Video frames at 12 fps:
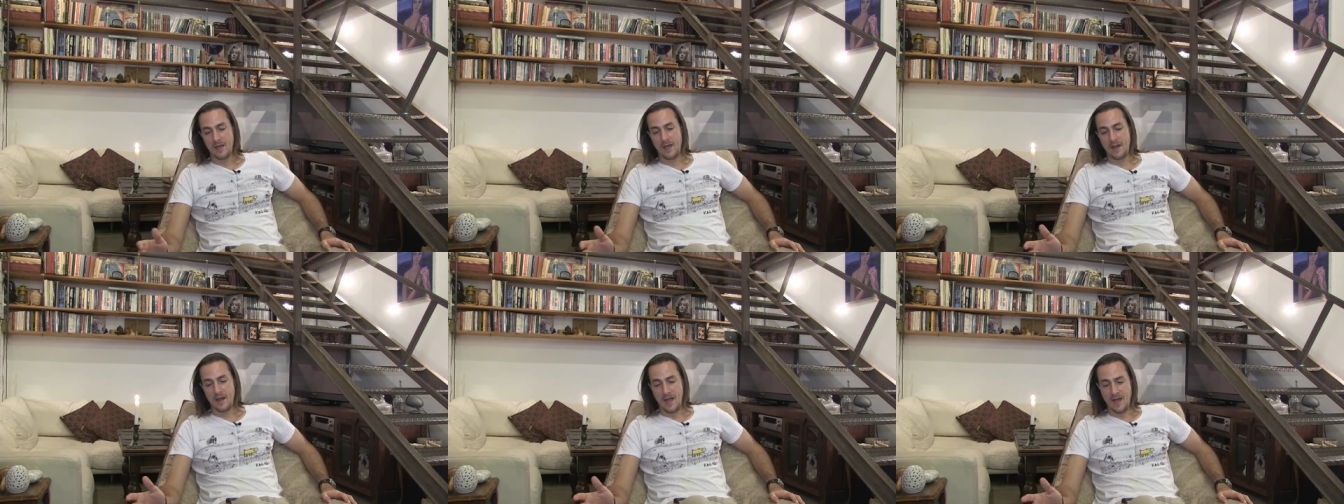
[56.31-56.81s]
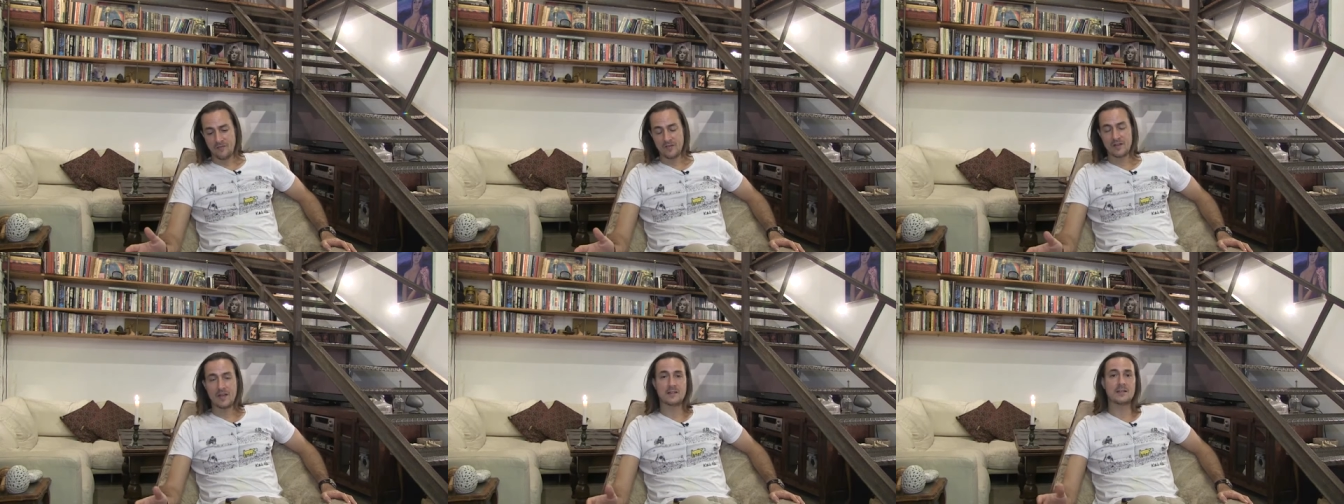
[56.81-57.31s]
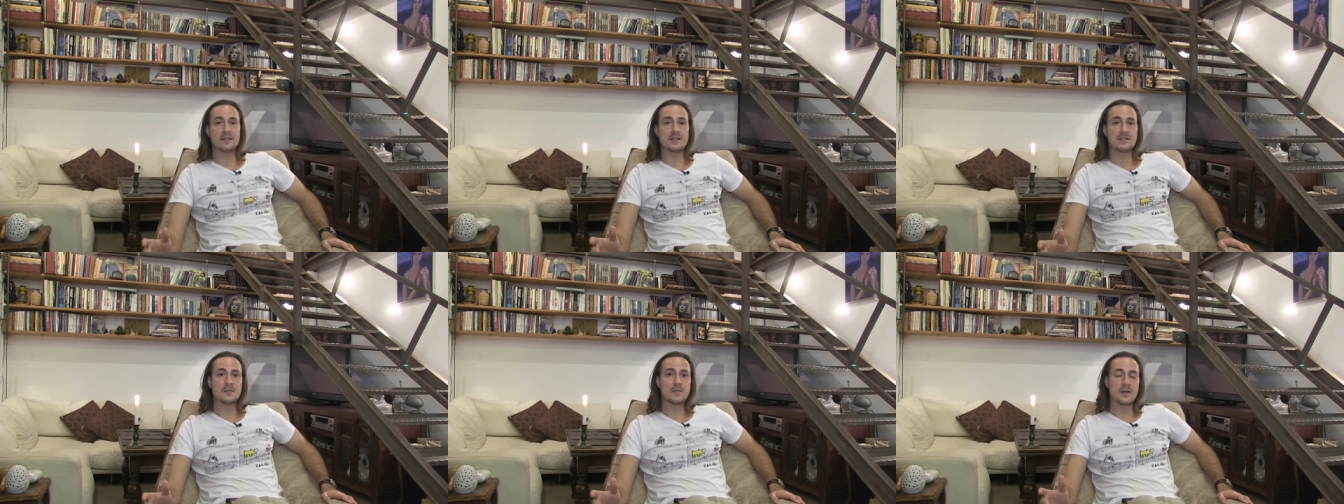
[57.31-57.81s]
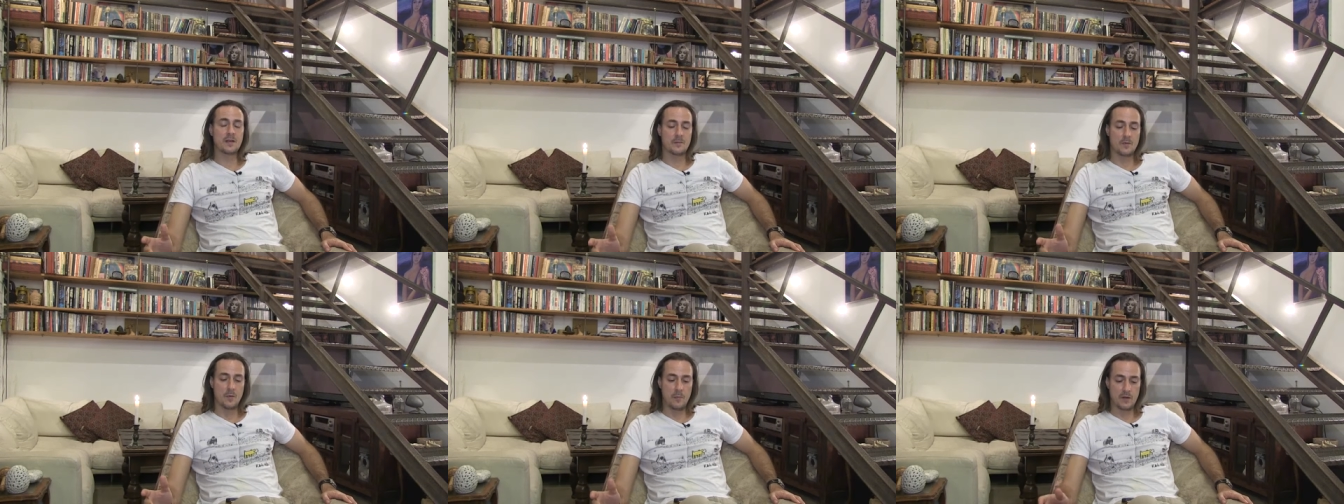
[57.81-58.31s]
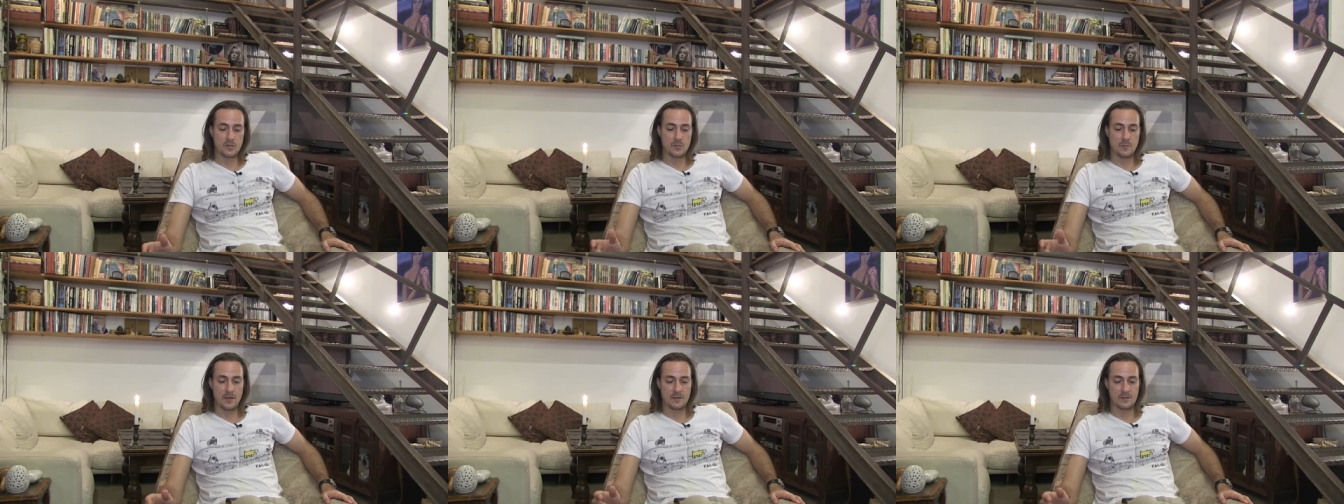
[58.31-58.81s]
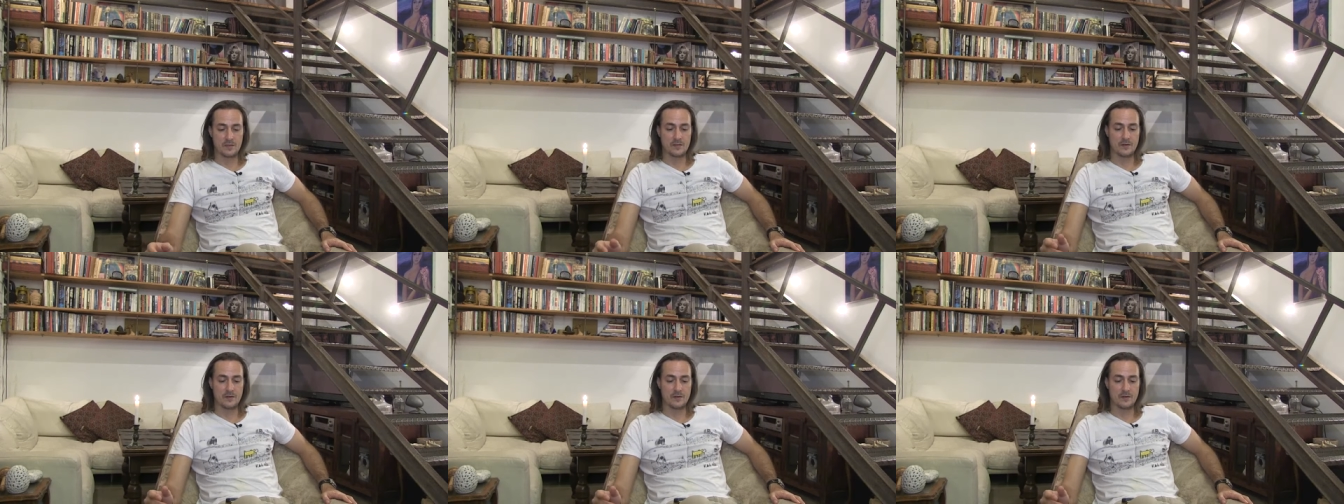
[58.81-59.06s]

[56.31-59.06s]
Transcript: And after that, it doesn't become much better.